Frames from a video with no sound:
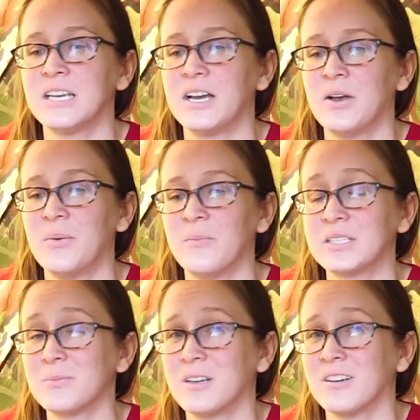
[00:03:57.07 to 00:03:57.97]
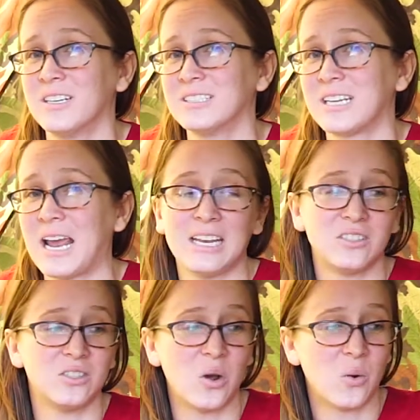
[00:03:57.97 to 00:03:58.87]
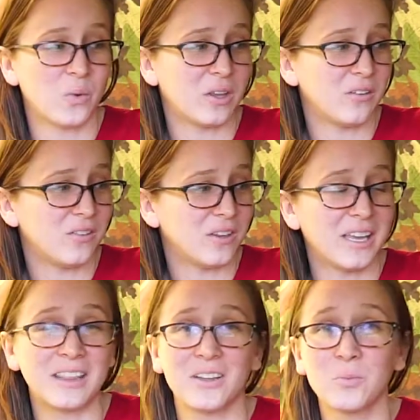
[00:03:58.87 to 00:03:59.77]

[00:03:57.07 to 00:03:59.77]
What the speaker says: but to be honest, I don't really feel like they're